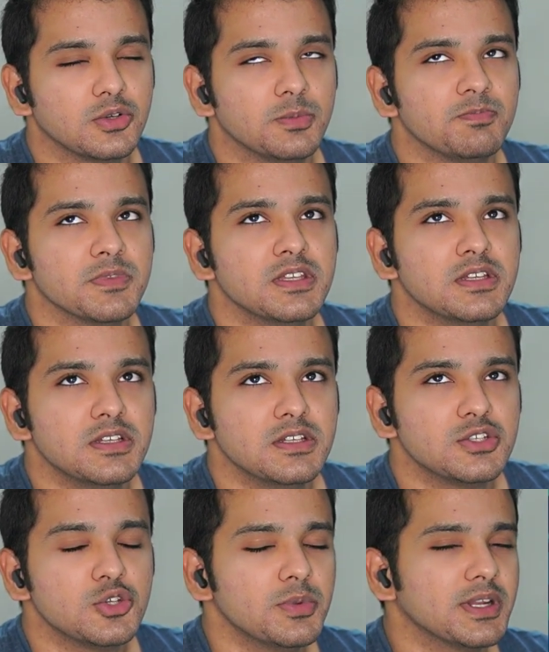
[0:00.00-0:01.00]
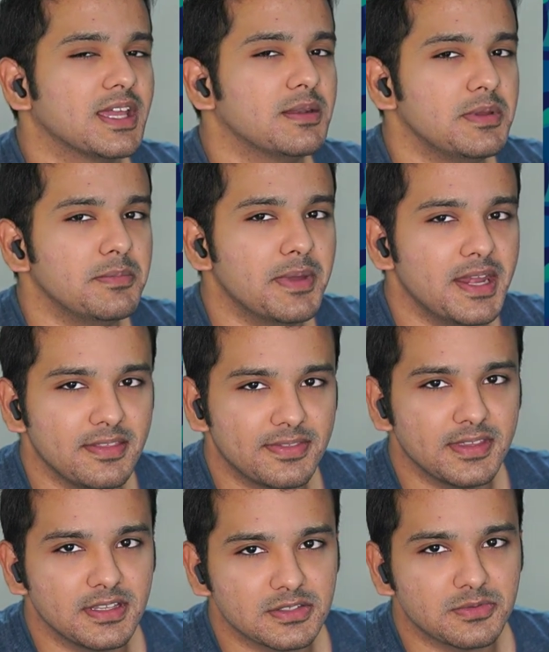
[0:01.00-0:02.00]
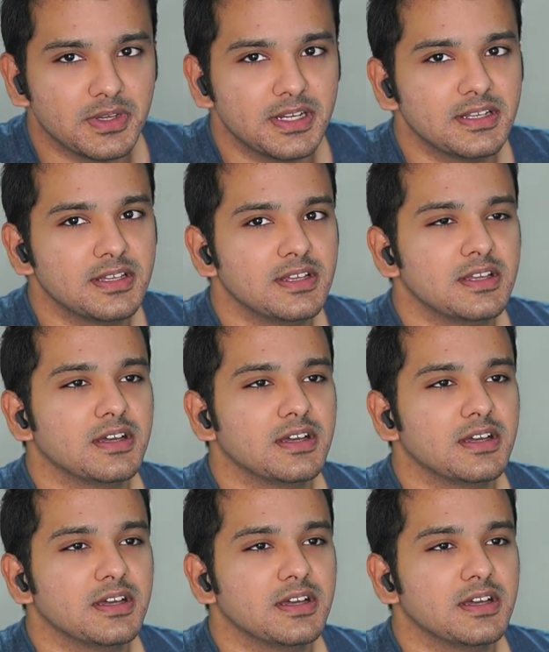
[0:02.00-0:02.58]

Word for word: No, tumor can be many things, right?